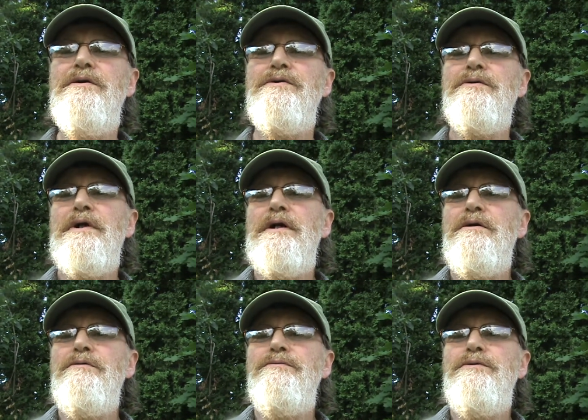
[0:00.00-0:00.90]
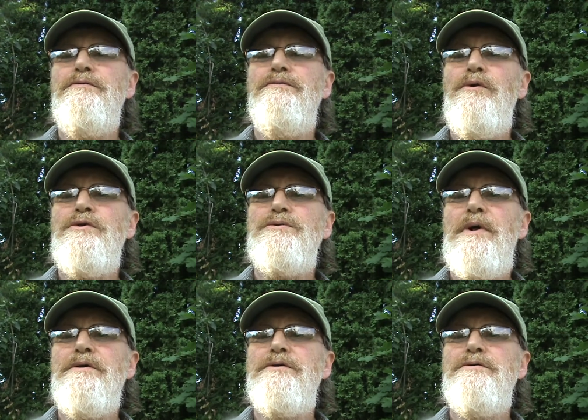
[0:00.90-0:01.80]
So now, if you folks
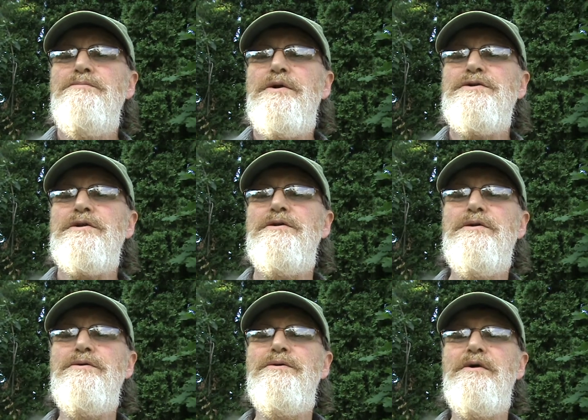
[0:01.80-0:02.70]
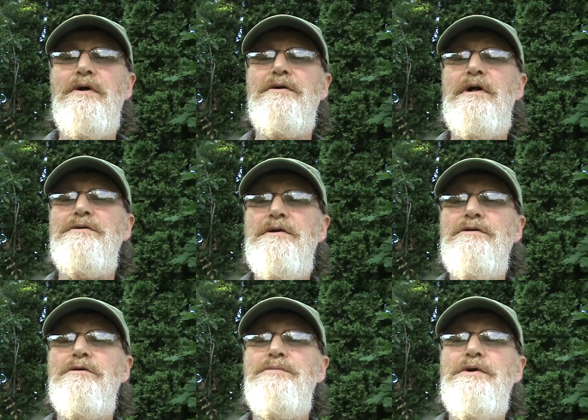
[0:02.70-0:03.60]
want to persecute or
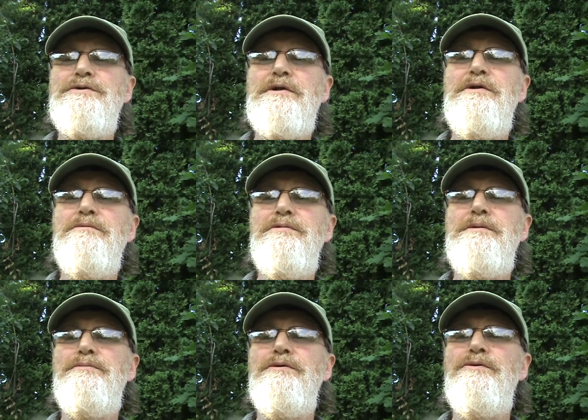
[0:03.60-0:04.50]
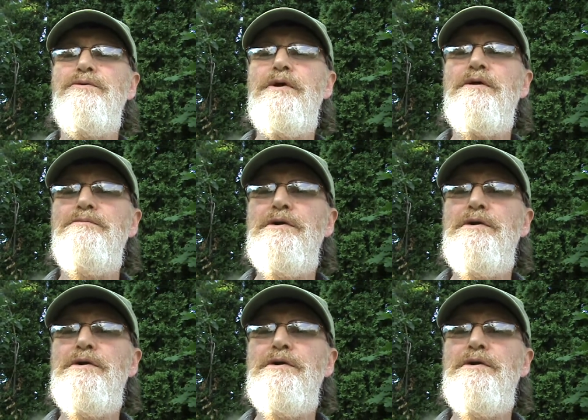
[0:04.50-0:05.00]
continue to persecute people who are